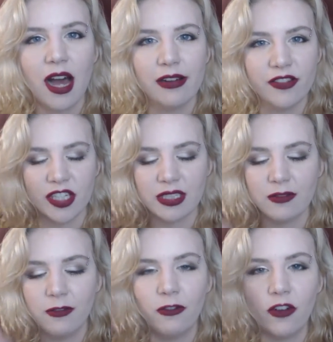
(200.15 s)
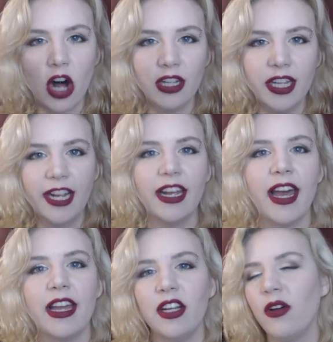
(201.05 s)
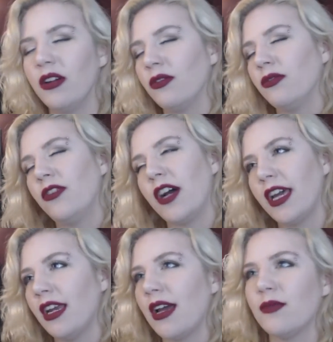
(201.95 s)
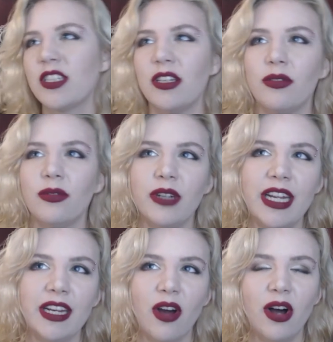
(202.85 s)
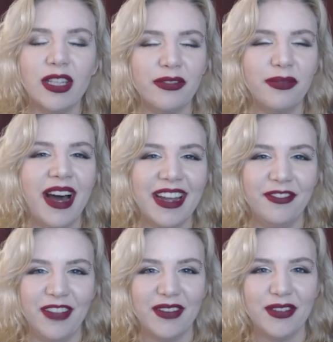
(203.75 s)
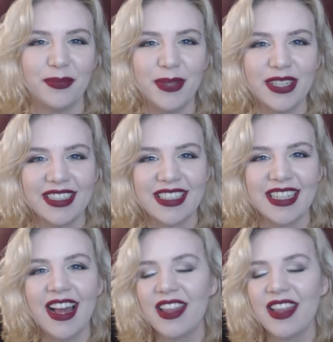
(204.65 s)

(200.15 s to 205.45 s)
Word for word: of just falling and going, fuck it, I'm just gonna read all of my favorite books.